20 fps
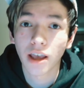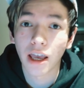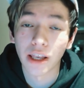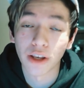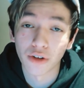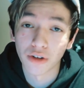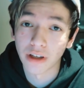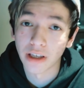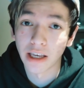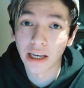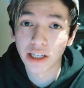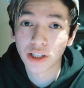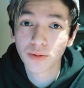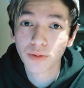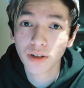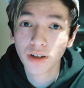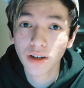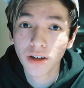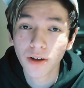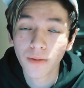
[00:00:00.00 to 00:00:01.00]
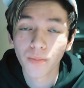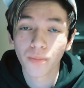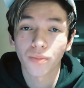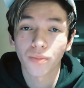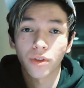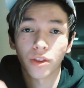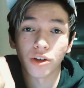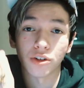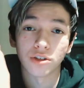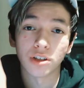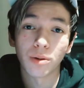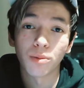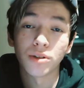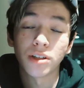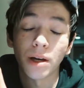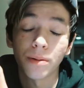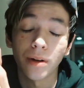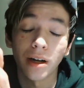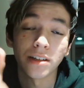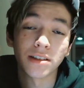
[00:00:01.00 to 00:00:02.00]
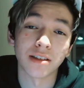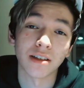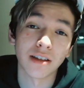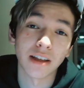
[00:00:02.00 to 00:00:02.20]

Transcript: and your engagement, there's Double Tap, guys.